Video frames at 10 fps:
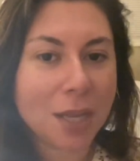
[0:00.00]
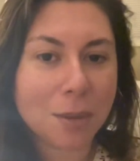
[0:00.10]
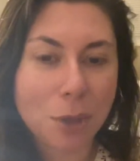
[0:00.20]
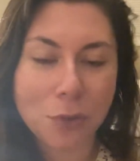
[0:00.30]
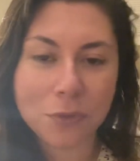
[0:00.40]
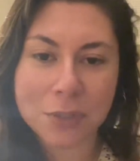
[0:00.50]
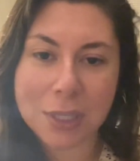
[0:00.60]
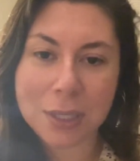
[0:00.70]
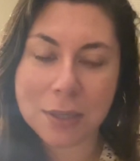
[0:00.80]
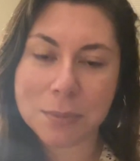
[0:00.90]

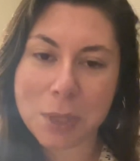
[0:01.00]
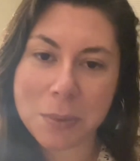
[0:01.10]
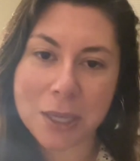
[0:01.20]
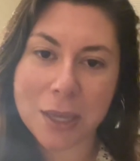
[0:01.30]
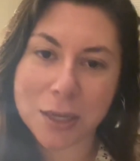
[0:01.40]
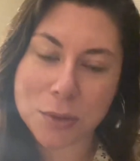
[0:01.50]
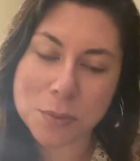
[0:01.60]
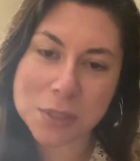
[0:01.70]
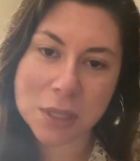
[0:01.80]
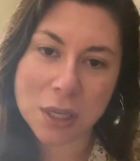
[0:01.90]
Hopefully, maybe it
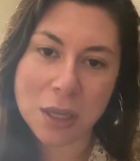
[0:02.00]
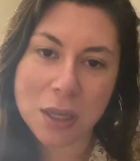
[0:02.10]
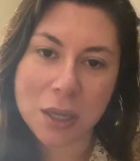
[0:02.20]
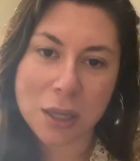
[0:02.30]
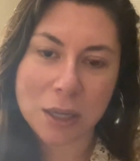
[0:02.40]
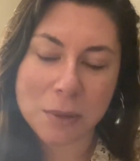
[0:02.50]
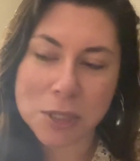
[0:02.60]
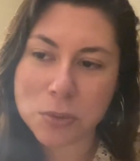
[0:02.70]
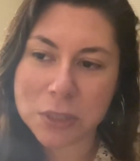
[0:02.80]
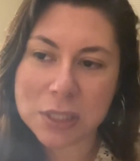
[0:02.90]
helps.
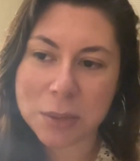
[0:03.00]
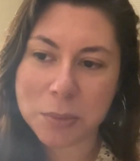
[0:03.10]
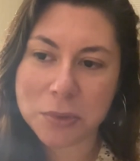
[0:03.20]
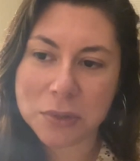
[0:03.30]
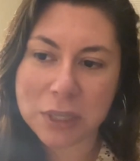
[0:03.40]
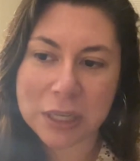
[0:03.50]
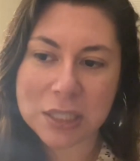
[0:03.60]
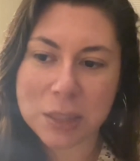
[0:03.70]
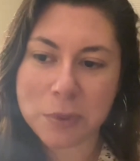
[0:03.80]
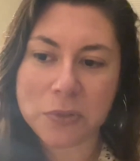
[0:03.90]
It's really simple. Like I
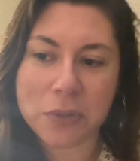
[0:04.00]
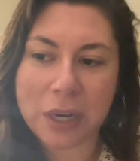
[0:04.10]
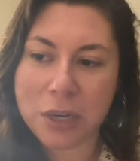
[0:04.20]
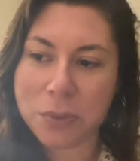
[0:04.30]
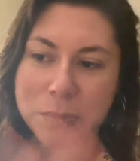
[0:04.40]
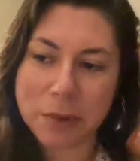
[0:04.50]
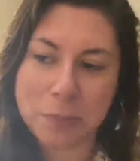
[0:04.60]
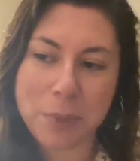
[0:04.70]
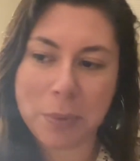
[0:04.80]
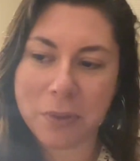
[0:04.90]
said before, I know some
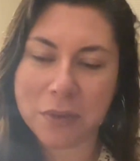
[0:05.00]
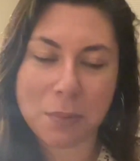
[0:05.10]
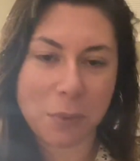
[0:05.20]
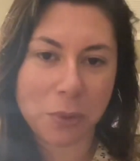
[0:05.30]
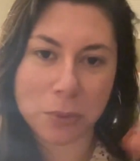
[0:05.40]
people have come up with